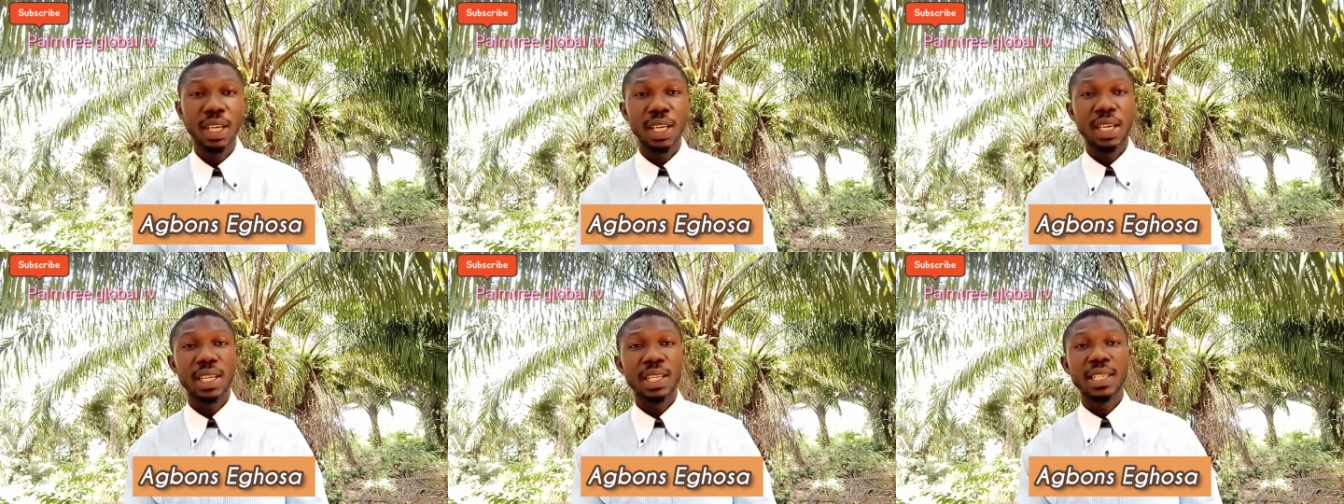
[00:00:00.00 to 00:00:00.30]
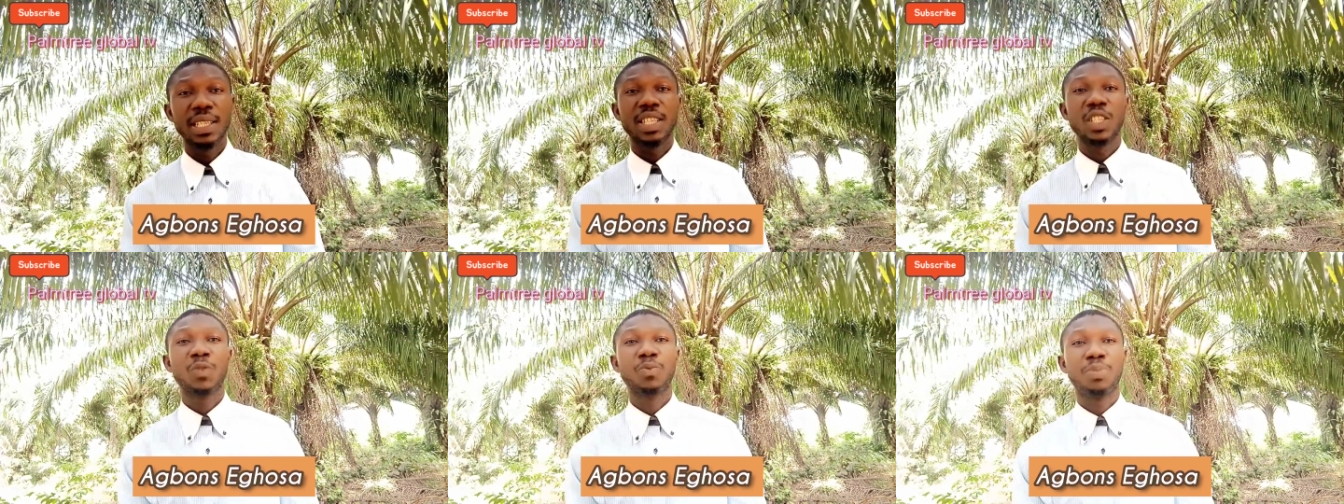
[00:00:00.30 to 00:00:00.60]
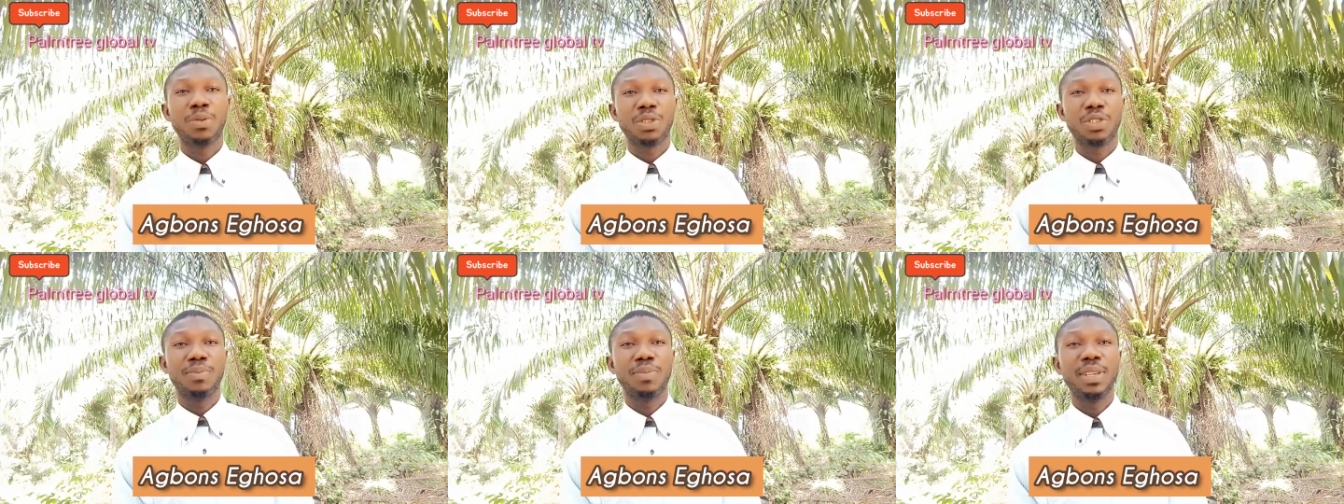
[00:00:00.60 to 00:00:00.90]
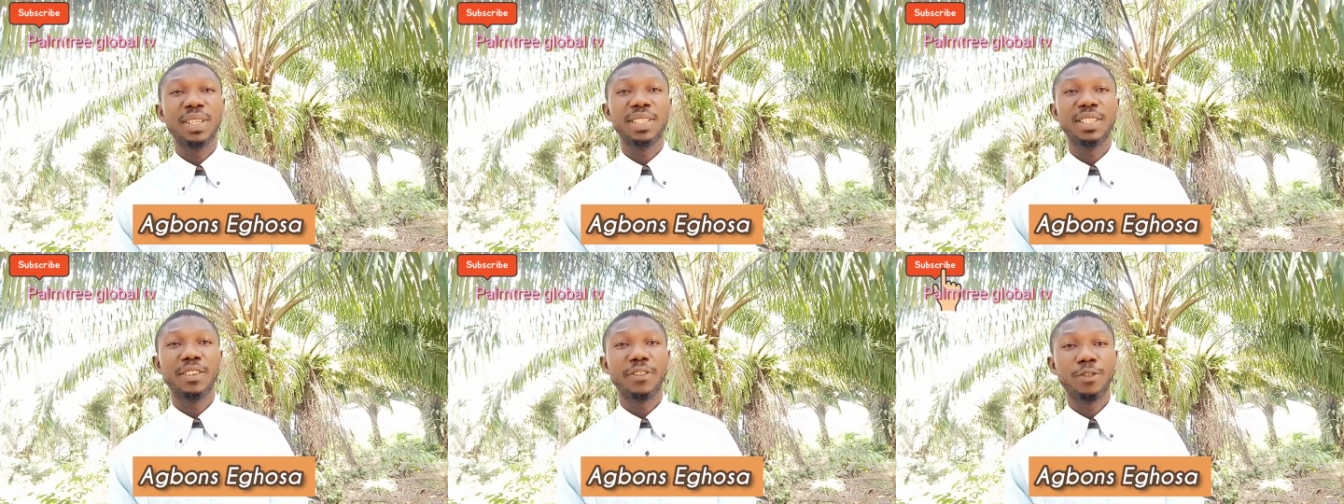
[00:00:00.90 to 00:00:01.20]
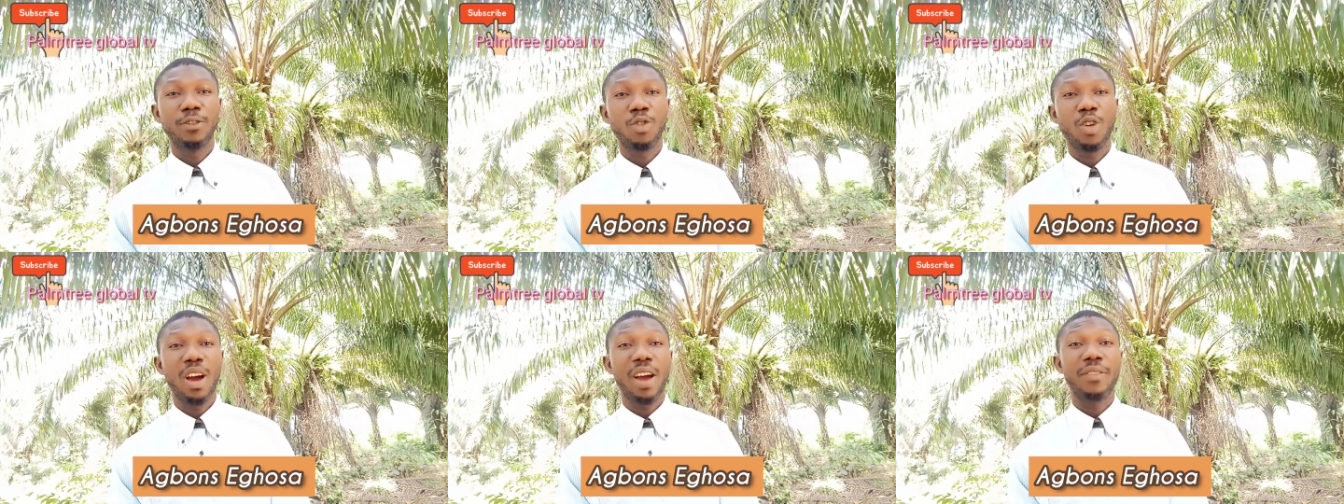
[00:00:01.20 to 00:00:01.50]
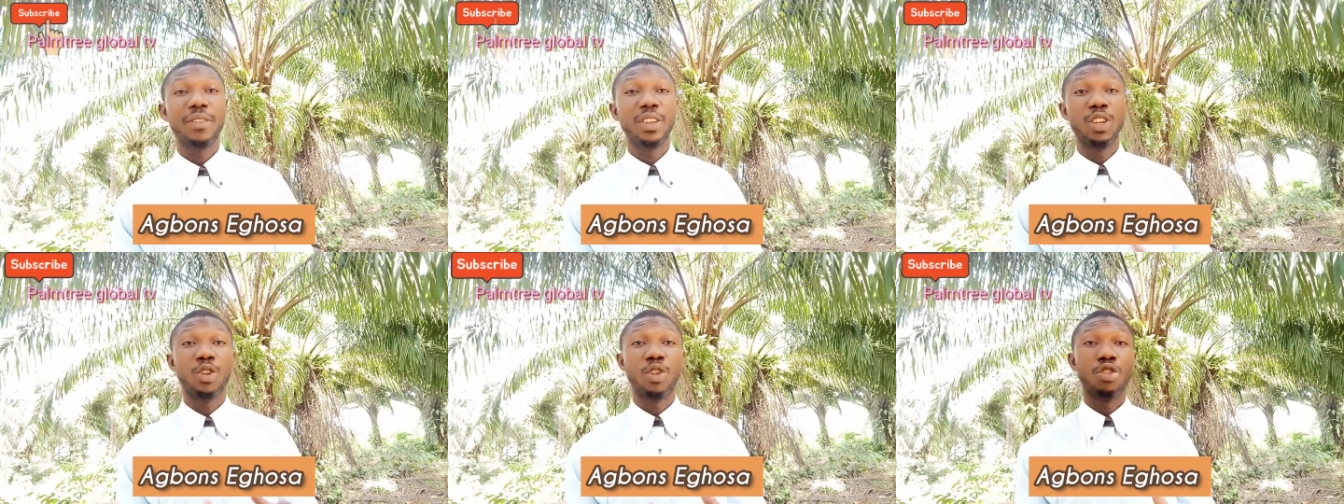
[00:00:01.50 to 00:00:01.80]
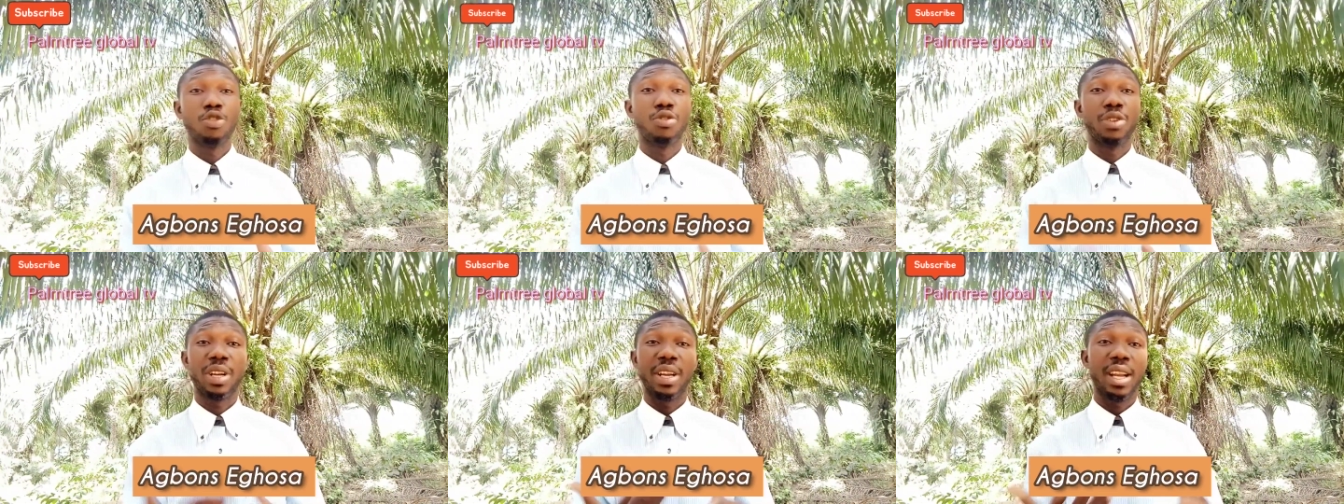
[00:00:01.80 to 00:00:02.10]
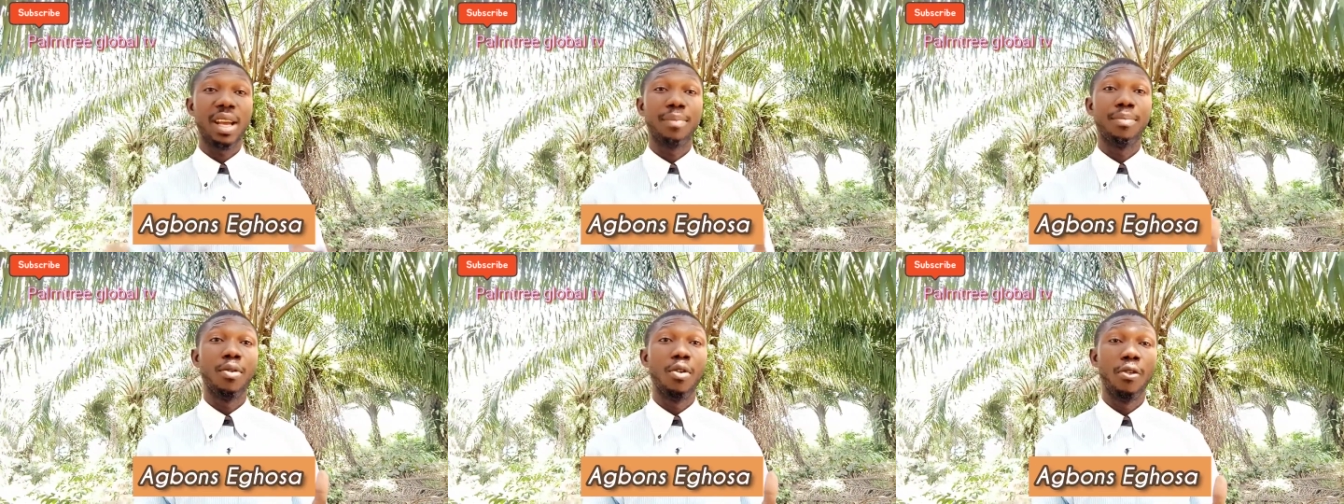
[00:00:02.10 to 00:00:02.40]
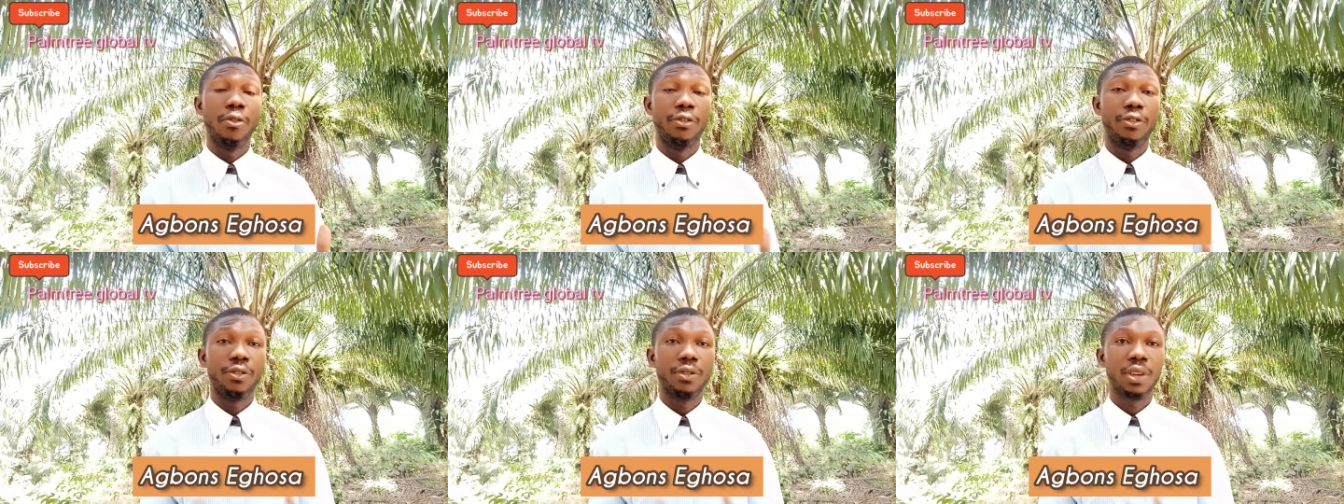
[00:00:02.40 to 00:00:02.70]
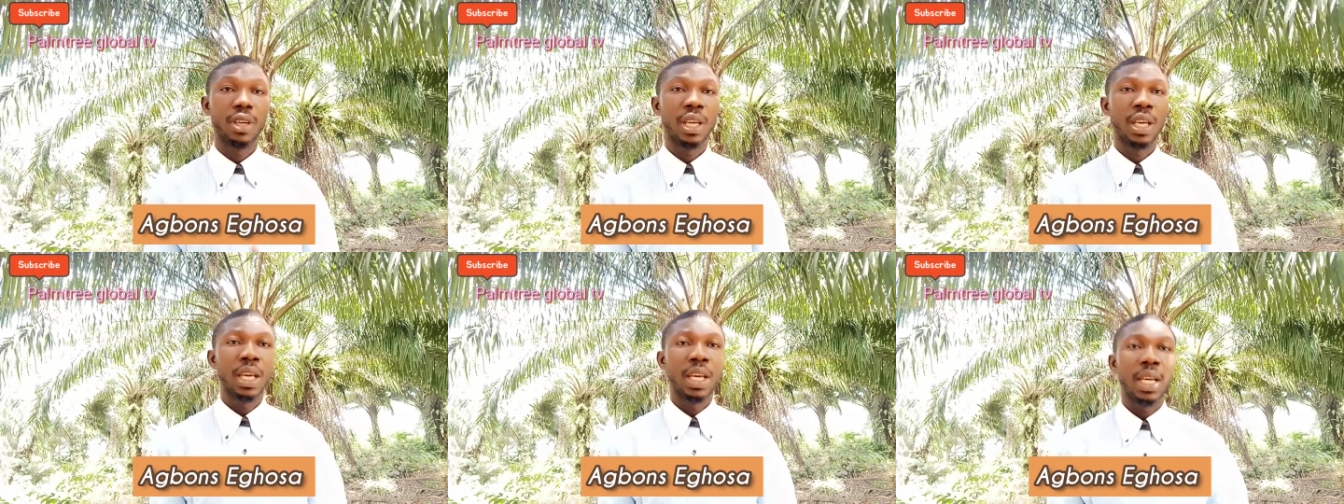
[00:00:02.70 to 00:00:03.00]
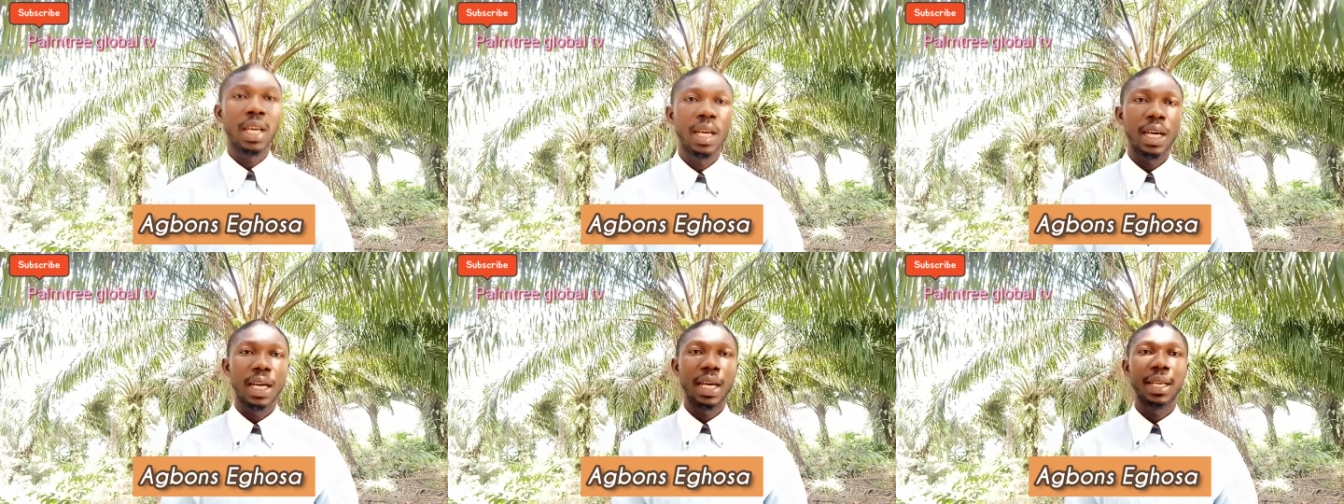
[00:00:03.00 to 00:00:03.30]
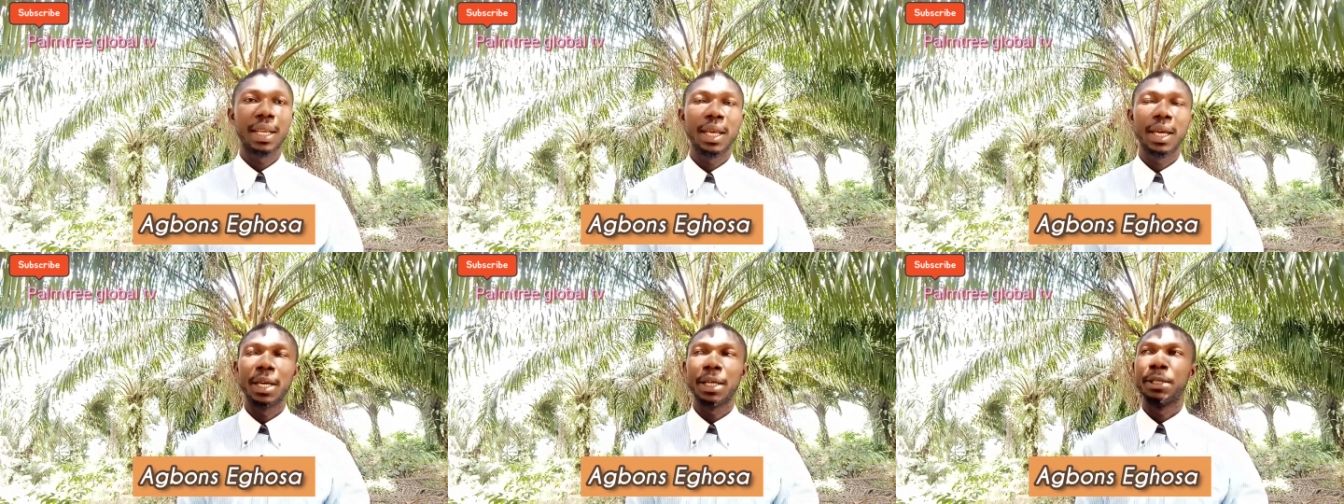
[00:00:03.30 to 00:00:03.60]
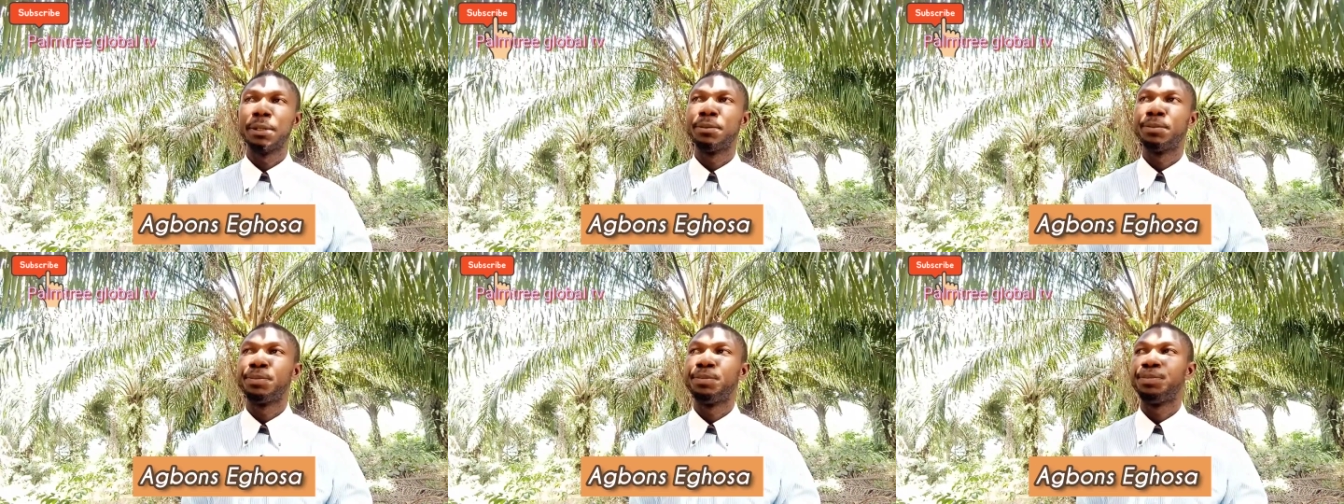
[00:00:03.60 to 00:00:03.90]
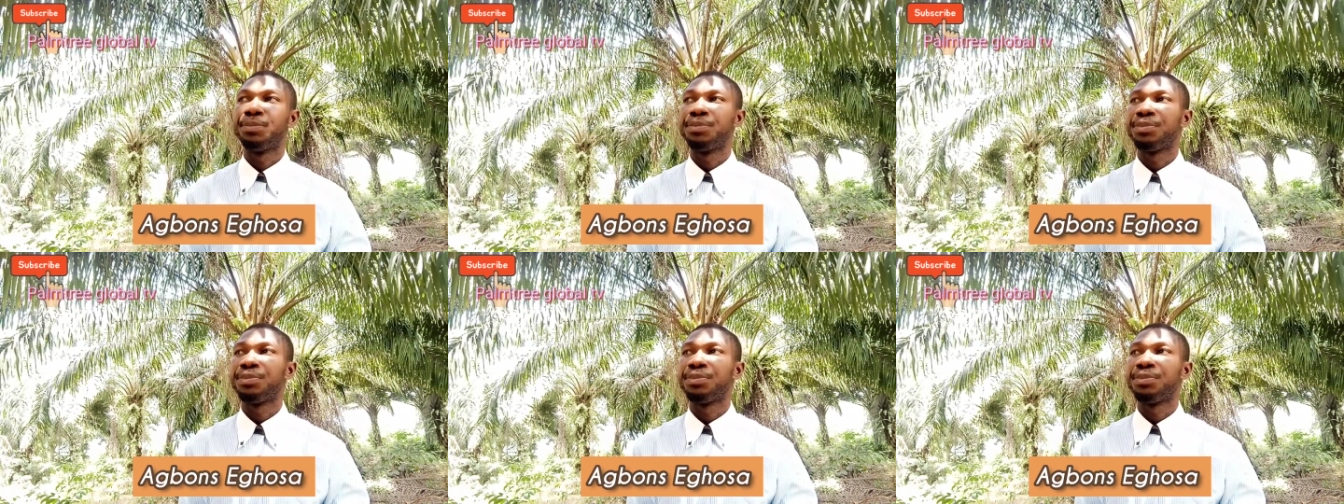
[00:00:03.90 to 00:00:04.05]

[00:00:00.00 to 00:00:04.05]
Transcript: there's possibility of you having 100 and above and um,